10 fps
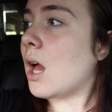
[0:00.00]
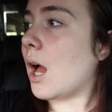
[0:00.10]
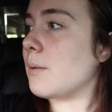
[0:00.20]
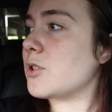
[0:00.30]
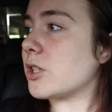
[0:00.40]

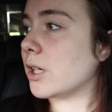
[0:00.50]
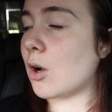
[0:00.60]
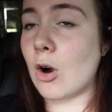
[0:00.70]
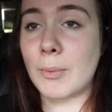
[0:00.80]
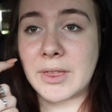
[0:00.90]
I'm just gonna
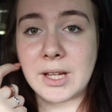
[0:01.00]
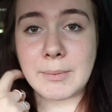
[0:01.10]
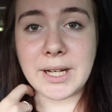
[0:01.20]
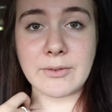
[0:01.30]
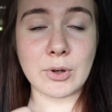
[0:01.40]
go home. I think I'm
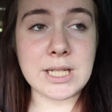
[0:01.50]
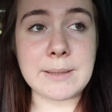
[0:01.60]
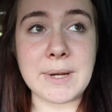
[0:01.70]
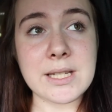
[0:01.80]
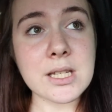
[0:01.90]
gonna give one
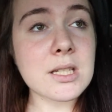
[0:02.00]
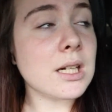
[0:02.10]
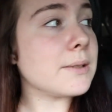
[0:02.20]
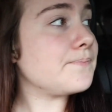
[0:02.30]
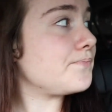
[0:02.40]
to my
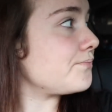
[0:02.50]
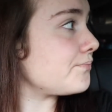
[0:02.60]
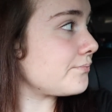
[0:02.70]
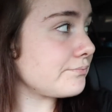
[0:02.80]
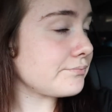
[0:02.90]
sister.
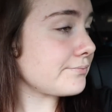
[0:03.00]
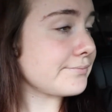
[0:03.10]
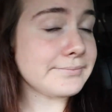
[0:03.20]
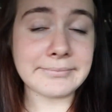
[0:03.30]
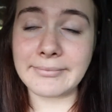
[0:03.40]

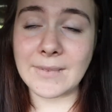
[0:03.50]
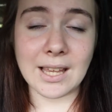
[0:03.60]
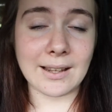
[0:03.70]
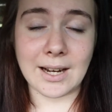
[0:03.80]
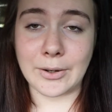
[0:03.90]

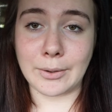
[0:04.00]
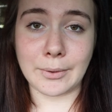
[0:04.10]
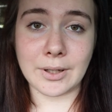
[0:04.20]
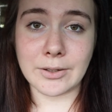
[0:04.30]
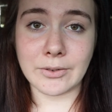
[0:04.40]
And I don't know what
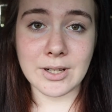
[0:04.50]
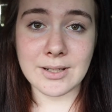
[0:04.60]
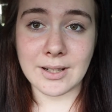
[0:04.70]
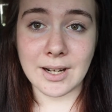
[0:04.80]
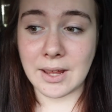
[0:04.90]
we're gonna do the
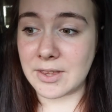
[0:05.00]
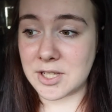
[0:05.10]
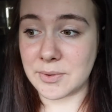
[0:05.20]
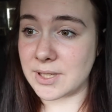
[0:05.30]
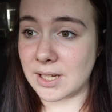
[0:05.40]
rest of the day.
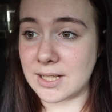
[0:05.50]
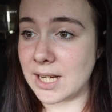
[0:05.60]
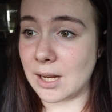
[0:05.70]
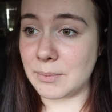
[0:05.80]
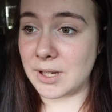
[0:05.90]
This was gonna
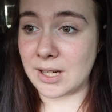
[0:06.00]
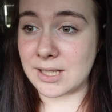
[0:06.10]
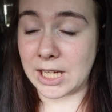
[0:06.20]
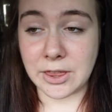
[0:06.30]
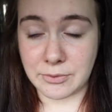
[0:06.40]
take up the
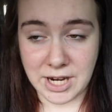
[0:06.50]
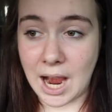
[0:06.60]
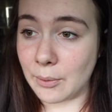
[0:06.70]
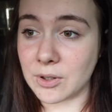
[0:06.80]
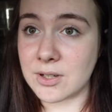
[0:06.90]
next like three
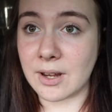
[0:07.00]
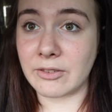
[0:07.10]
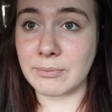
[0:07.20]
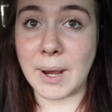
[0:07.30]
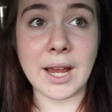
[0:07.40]
hours
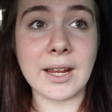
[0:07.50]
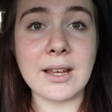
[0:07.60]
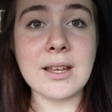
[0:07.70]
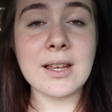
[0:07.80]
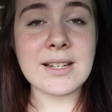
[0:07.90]
of my
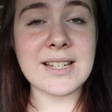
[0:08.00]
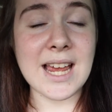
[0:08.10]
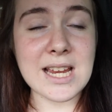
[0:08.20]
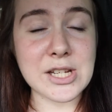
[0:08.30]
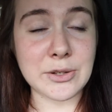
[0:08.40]
day.